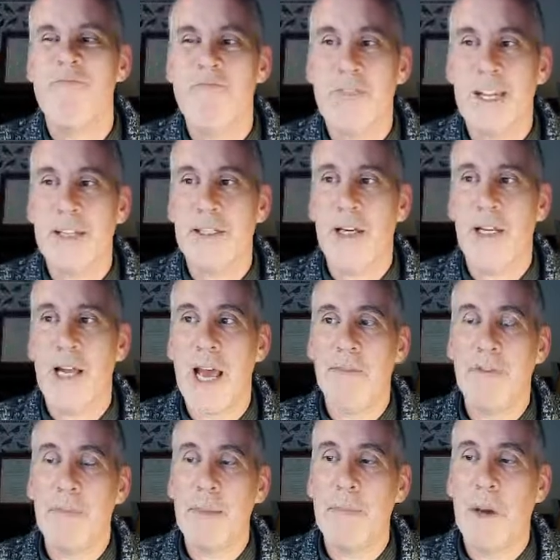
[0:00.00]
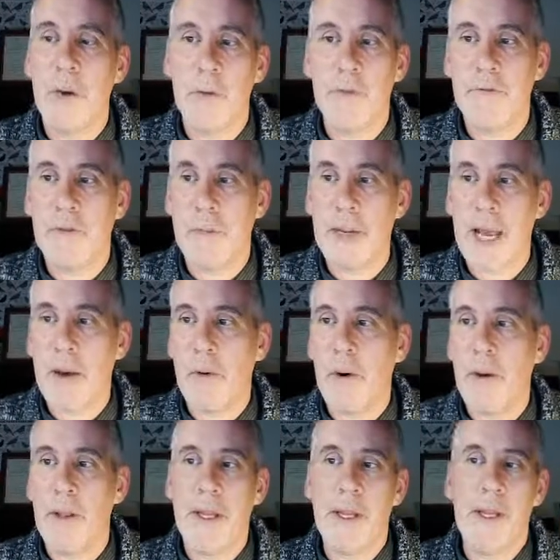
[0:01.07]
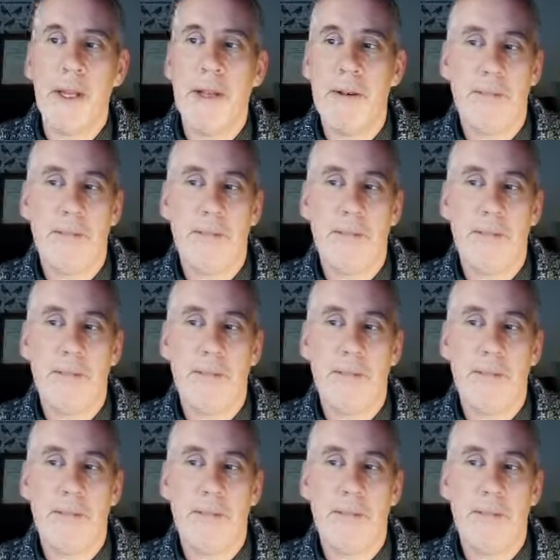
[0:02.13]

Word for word: It's going to have to be mown from now on and then uh,